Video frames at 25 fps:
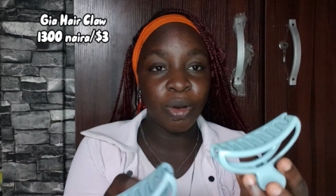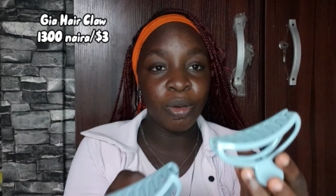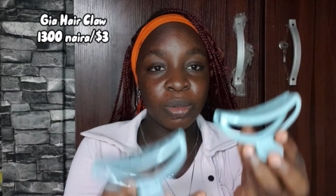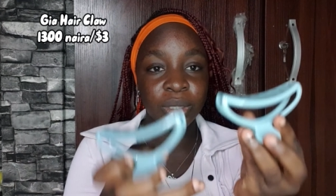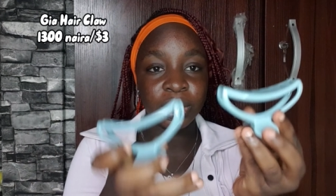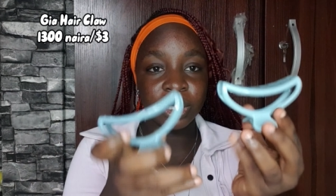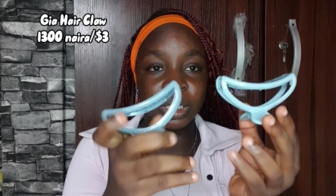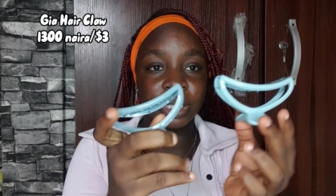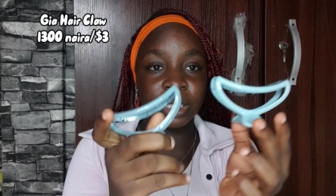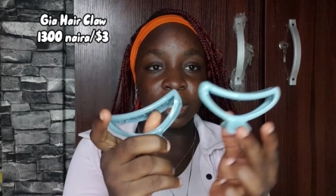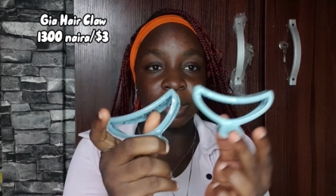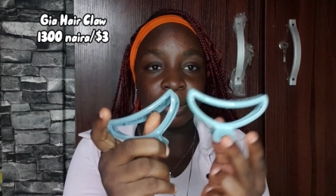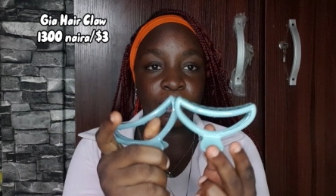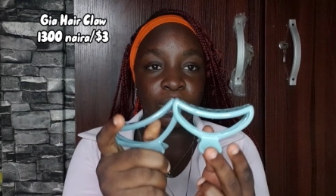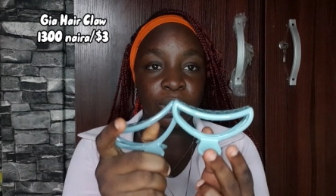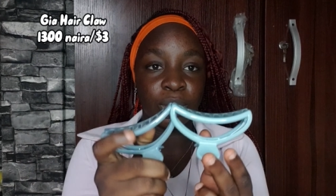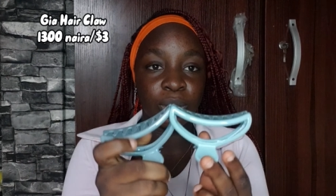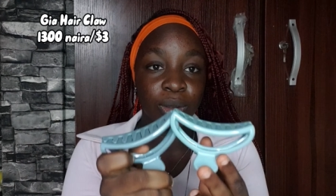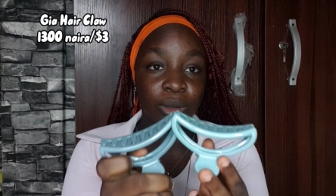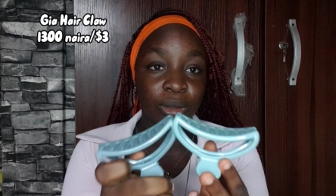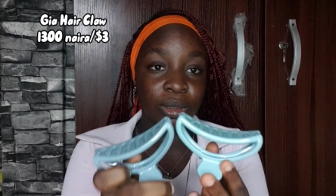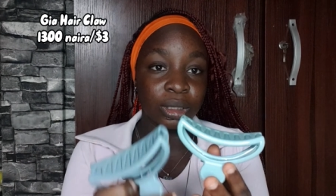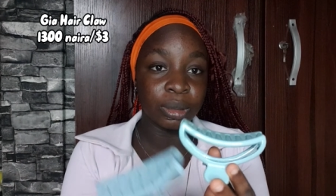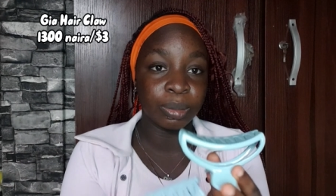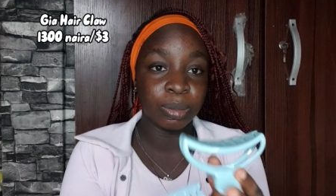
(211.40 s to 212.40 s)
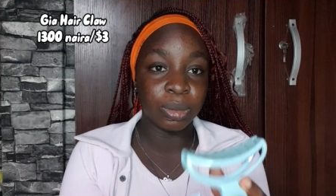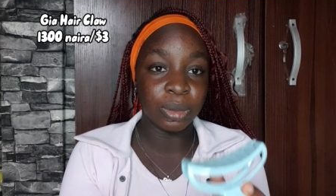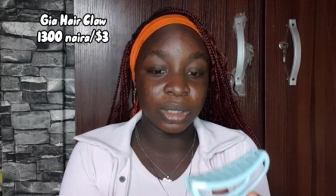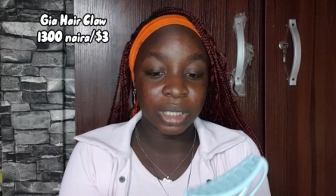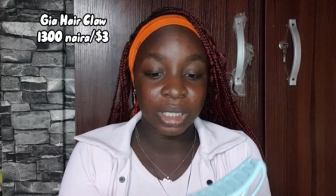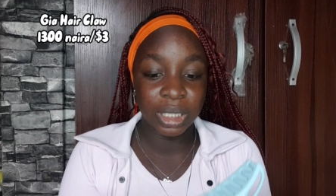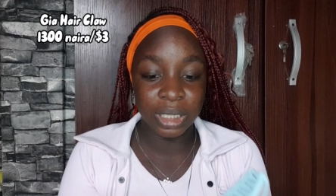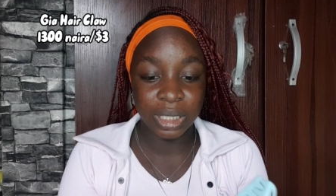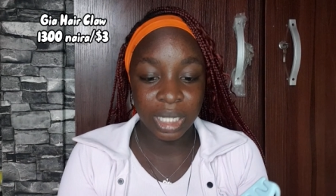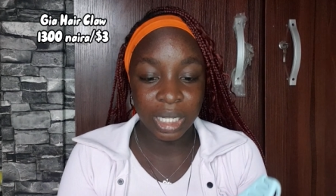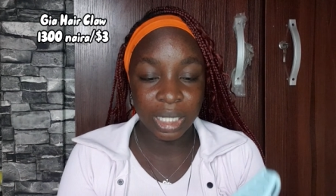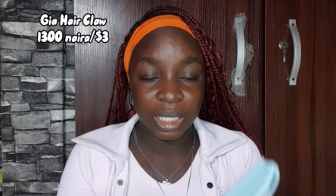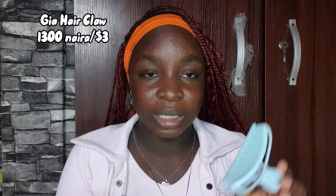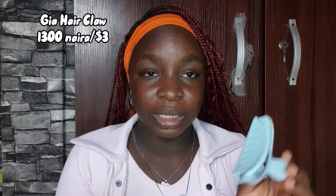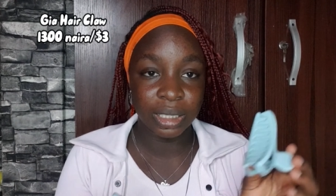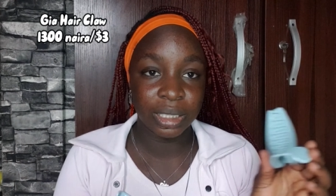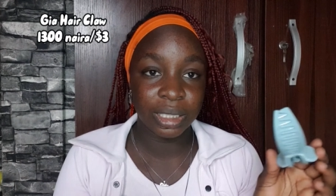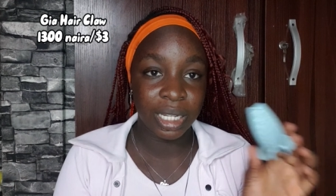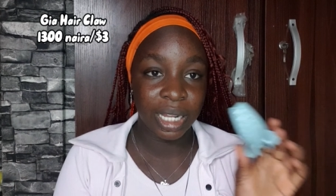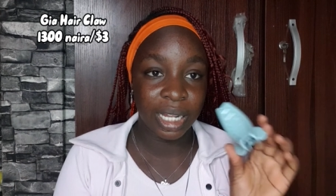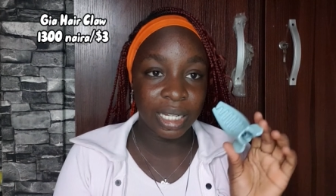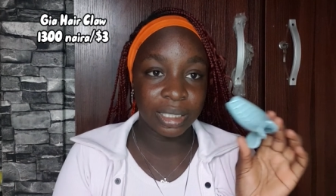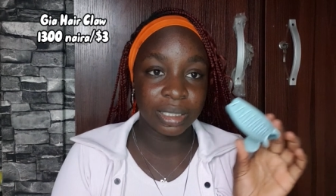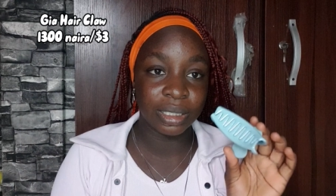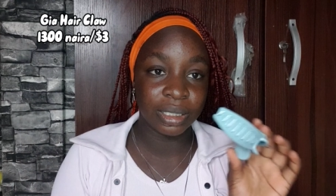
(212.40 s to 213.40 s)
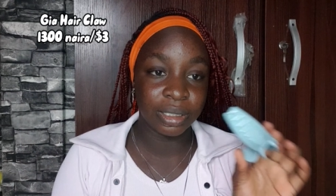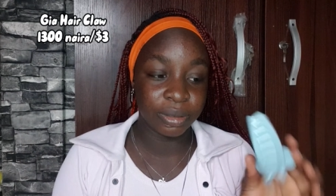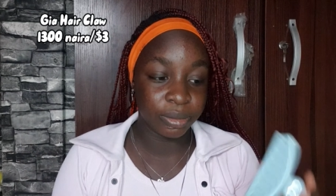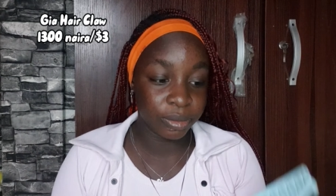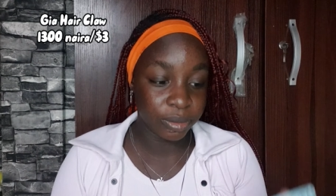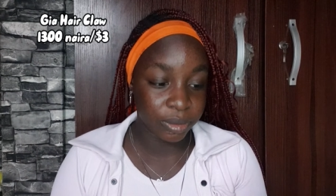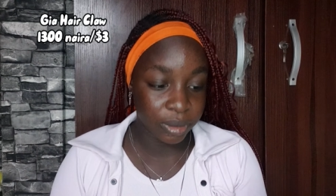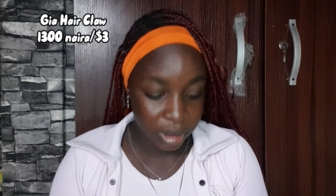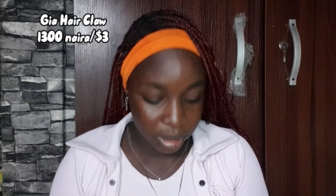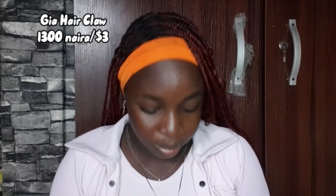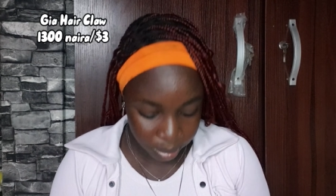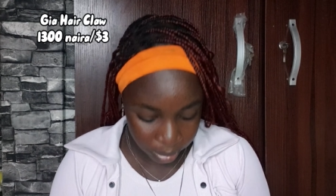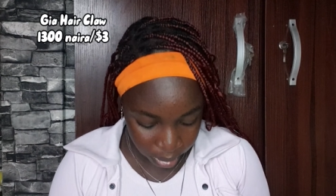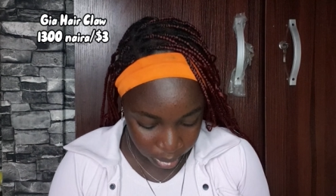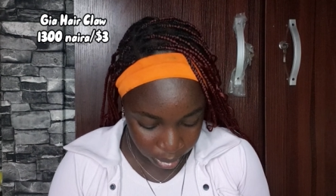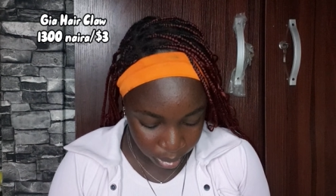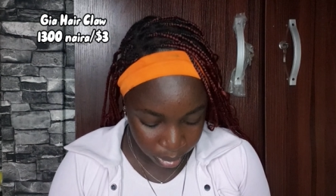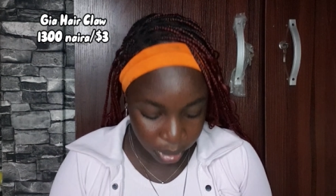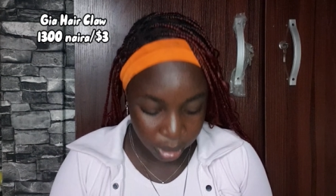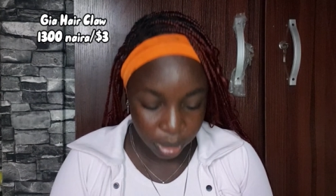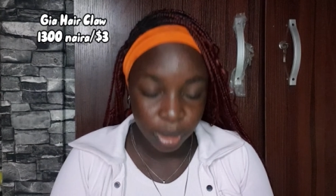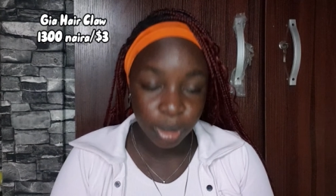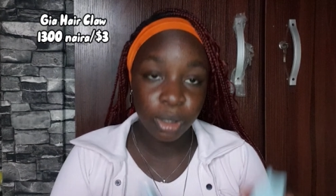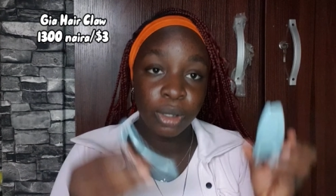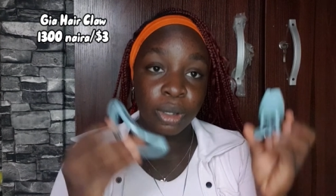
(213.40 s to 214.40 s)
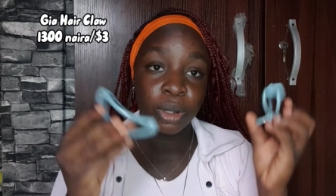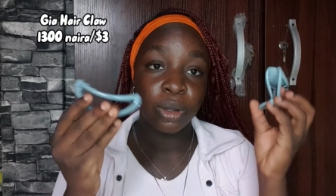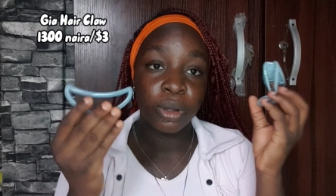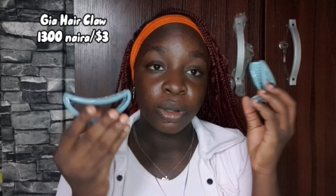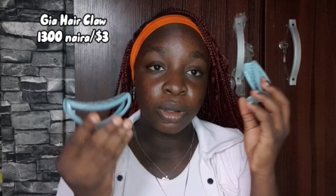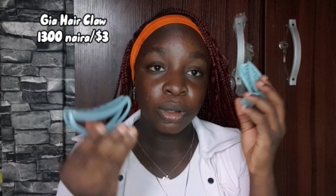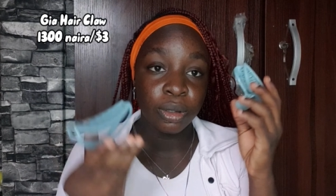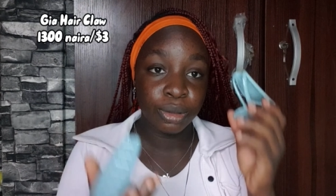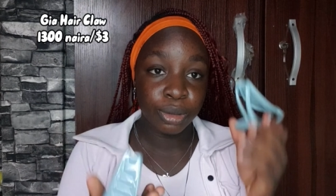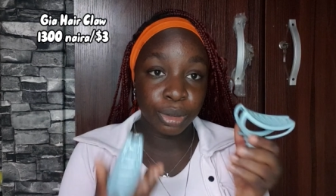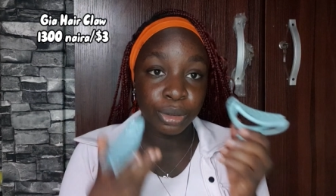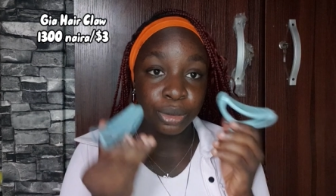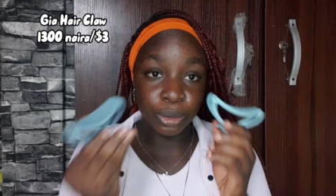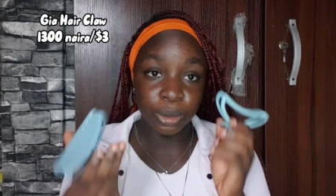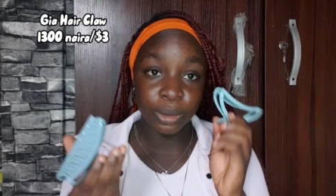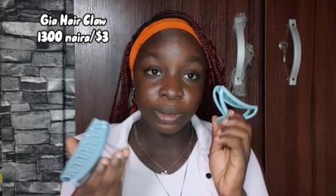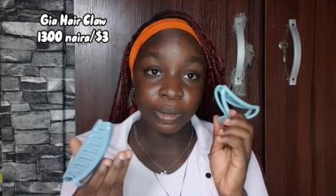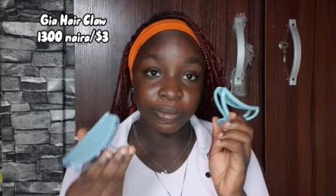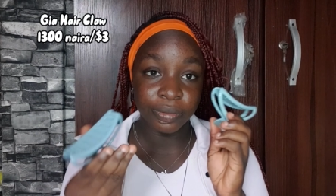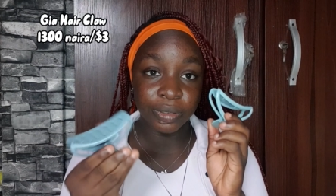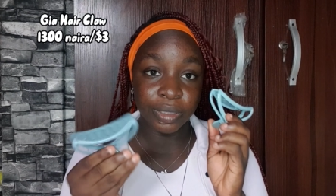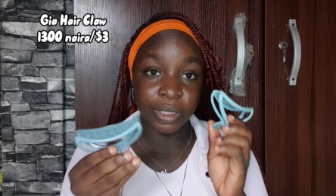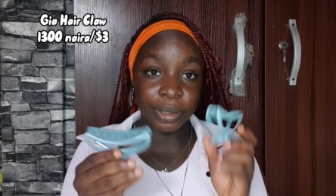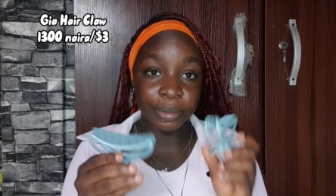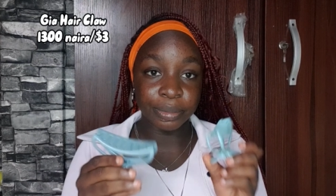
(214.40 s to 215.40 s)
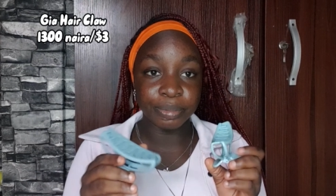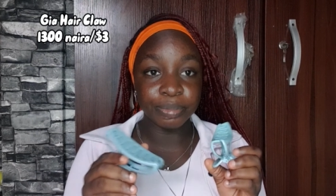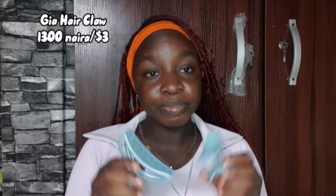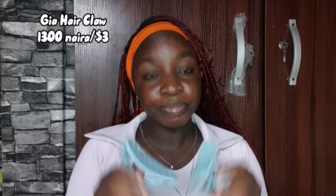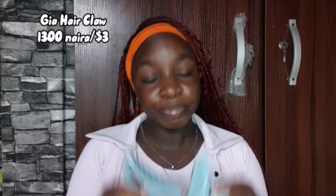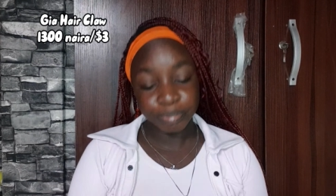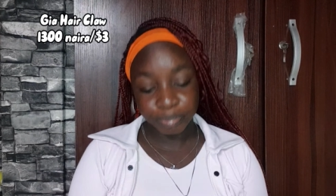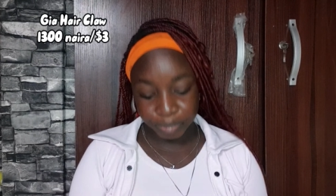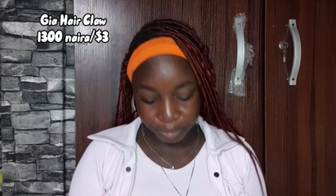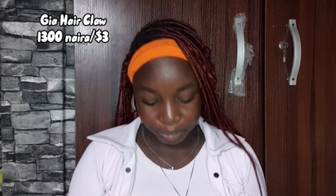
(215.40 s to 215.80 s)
almost the same colors, but there's like a slight difference between two of them.